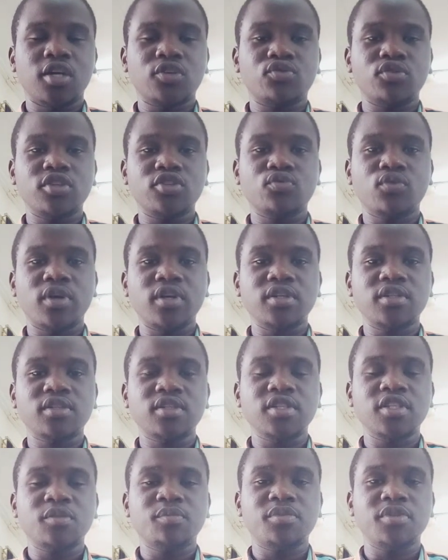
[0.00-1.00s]
21
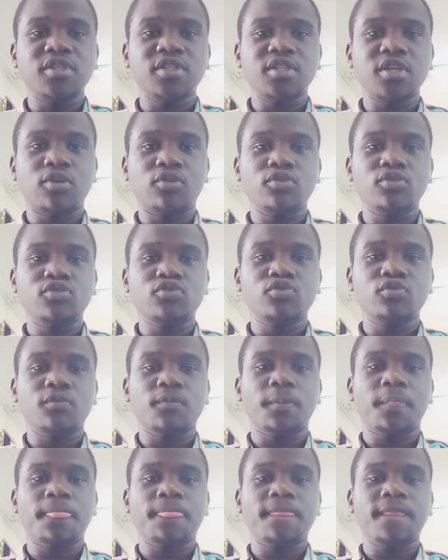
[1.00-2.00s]
disciplines are going
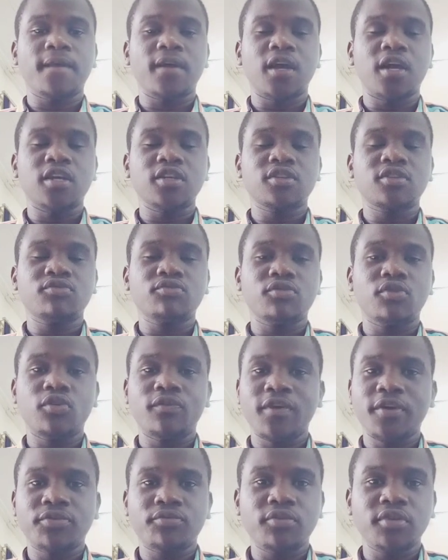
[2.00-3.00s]
to,
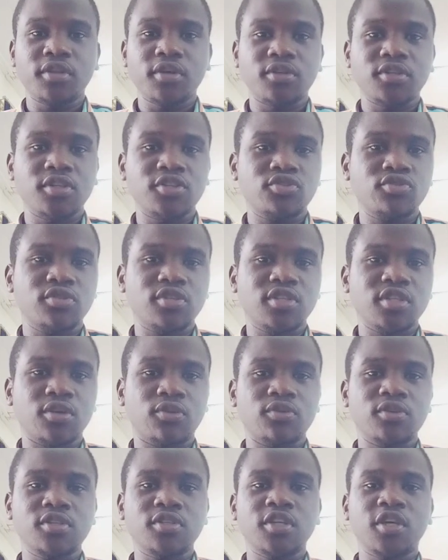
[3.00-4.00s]
over 3,000 students are
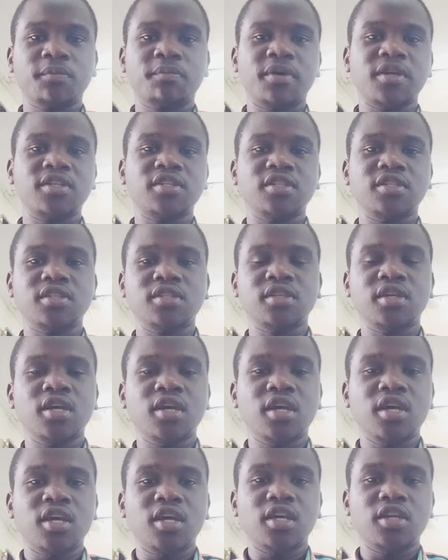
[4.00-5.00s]
going to take part in
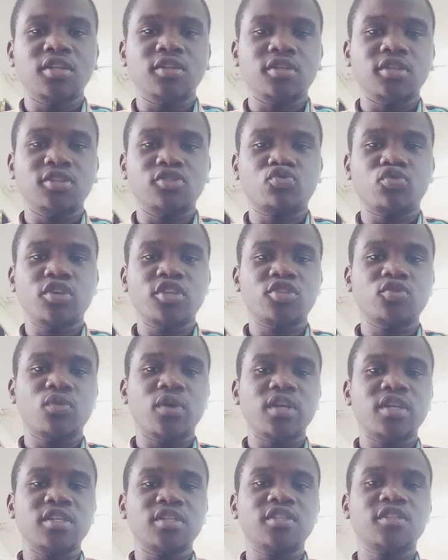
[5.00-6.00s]

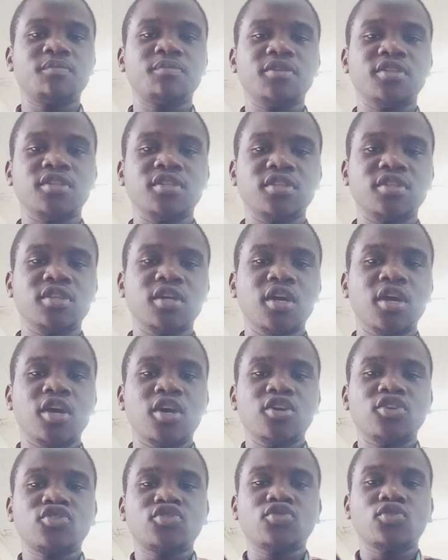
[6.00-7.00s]
21 disciplines.
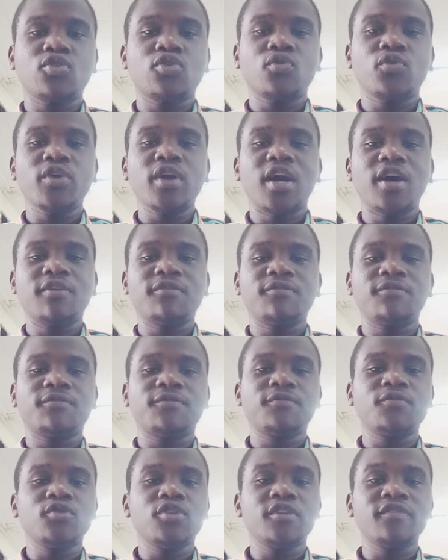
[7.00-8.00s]
So we have
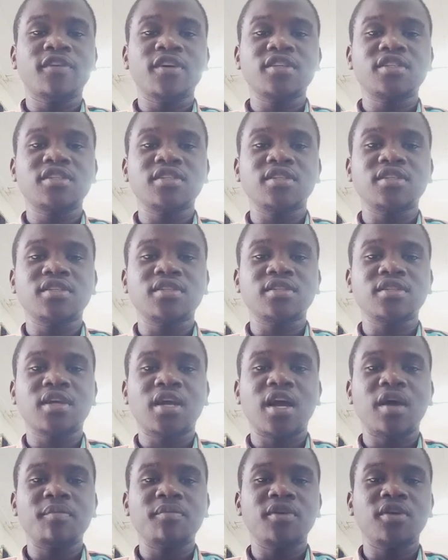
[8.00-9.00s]
universities
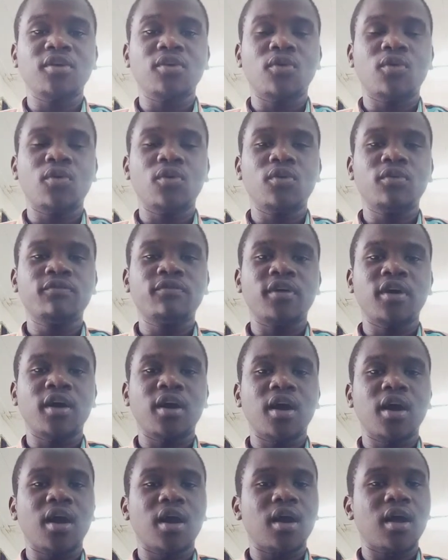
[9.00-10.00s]
coming all
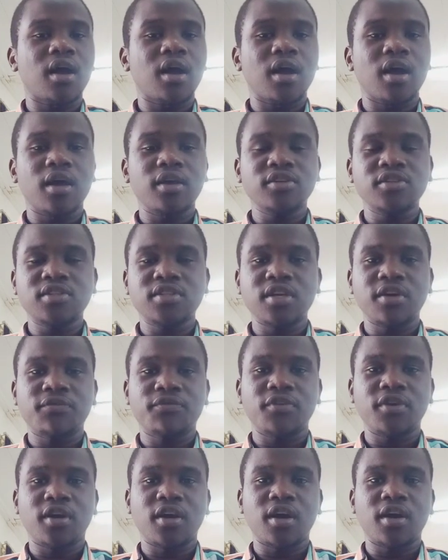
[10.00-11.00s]
over East
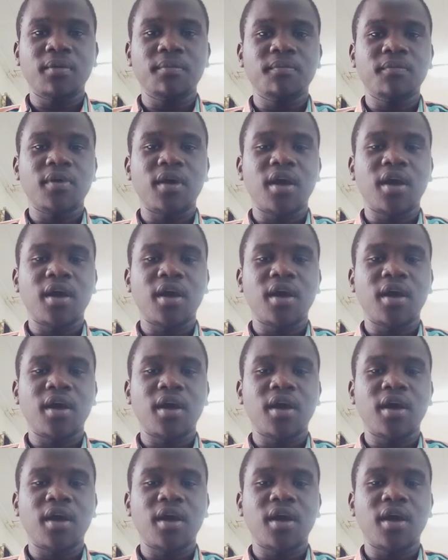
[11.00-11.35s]
Africa.